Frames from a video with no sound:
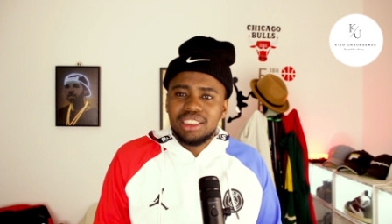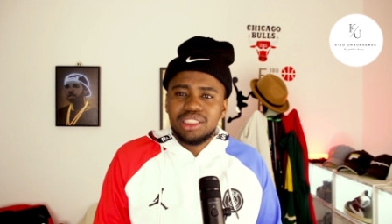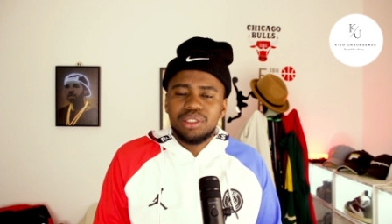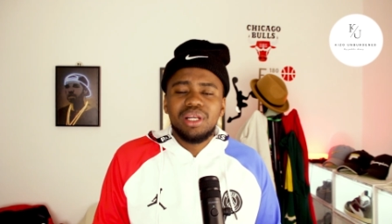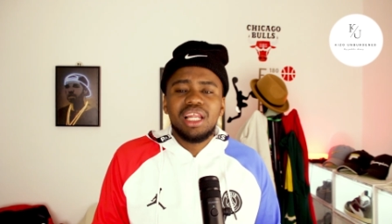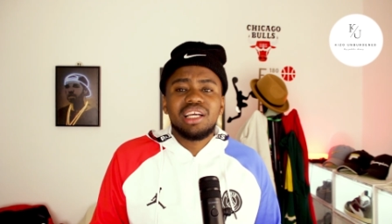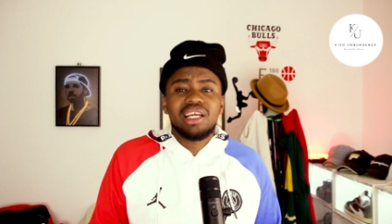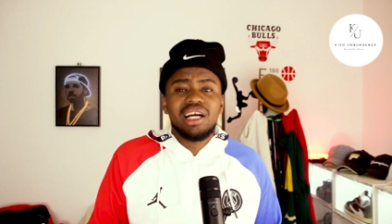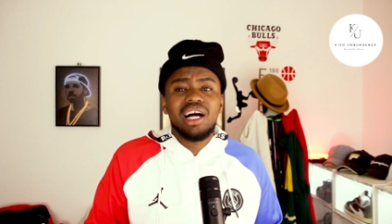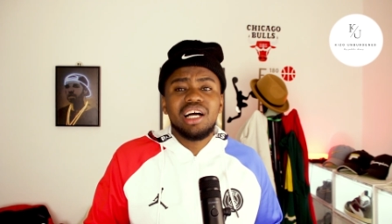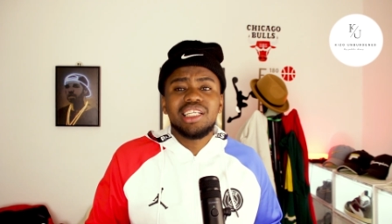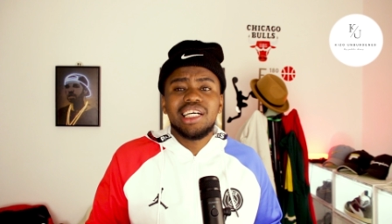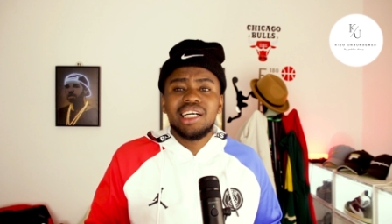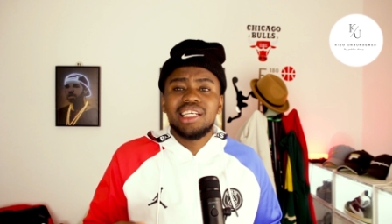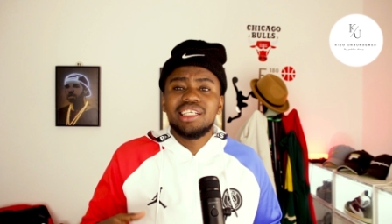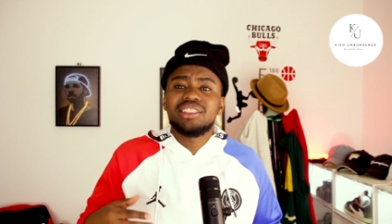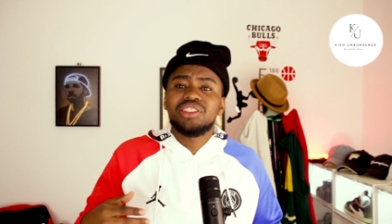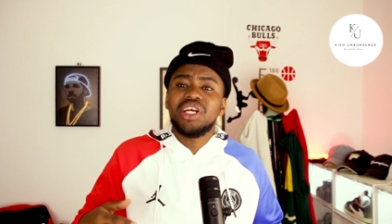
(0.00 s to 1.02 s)
They were like,
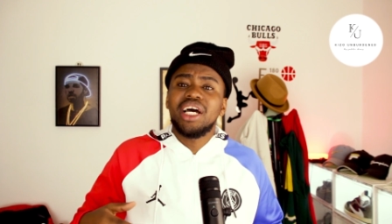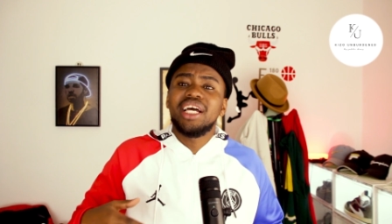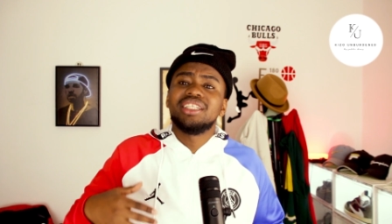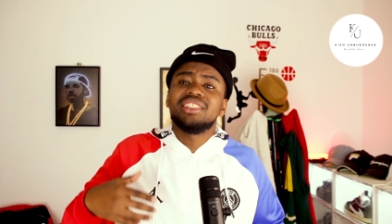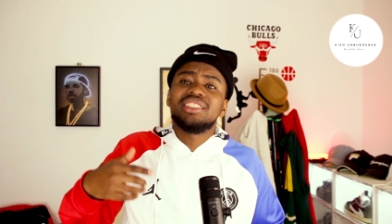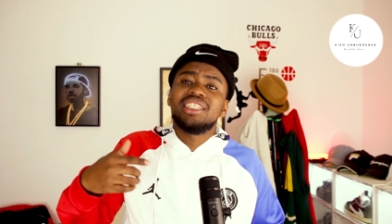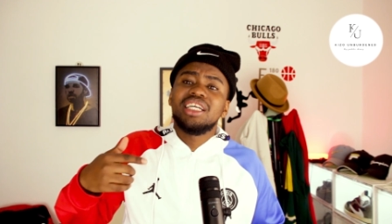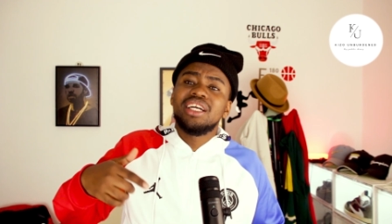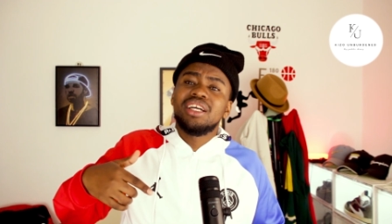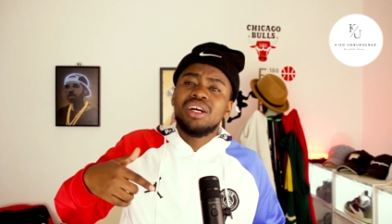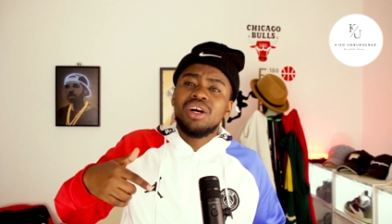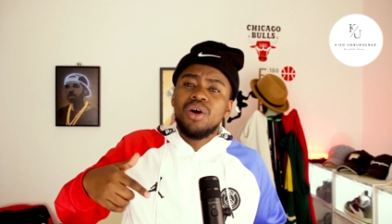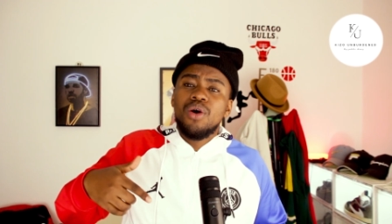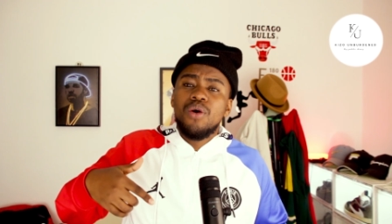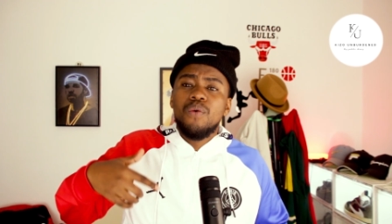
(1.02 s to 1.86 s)
let's try and stay